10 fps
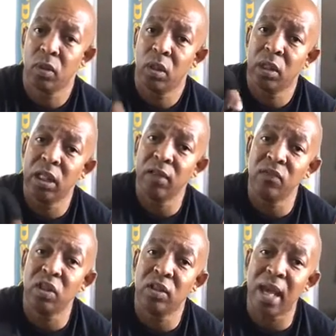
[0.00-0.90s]
Live
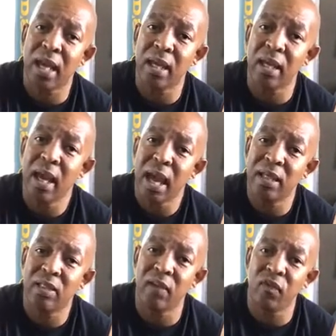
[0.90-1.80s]
today
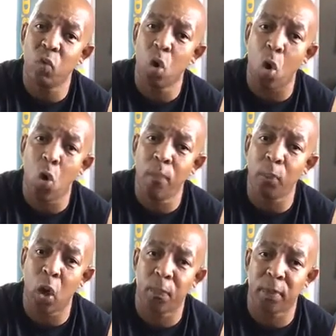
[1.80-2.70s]
as if it were on
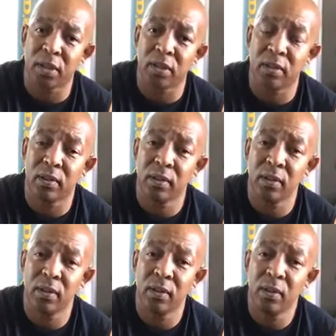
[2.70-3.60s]
purpose.
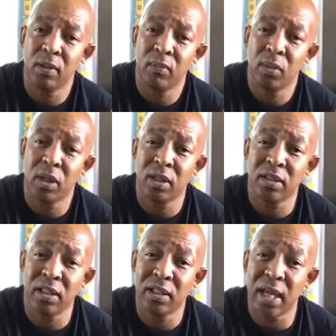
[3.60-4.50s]
Because
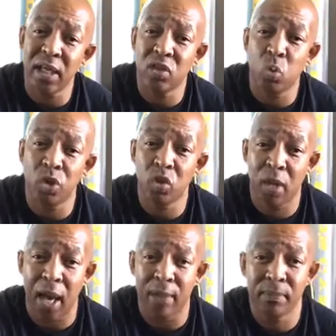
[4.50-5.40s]
today is what you
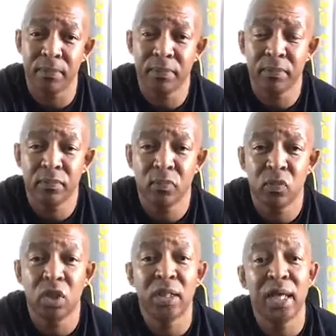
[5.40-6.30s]
got.
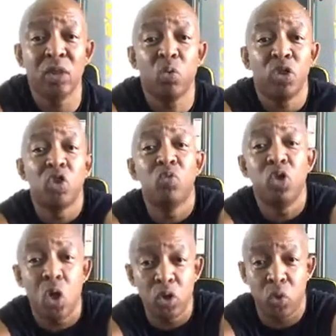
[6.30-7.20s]
Today is what you
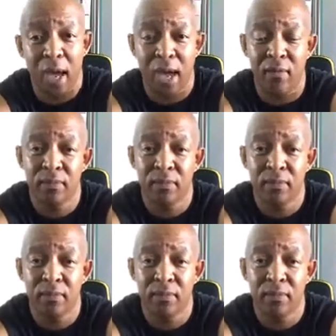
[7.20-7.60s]
know you have.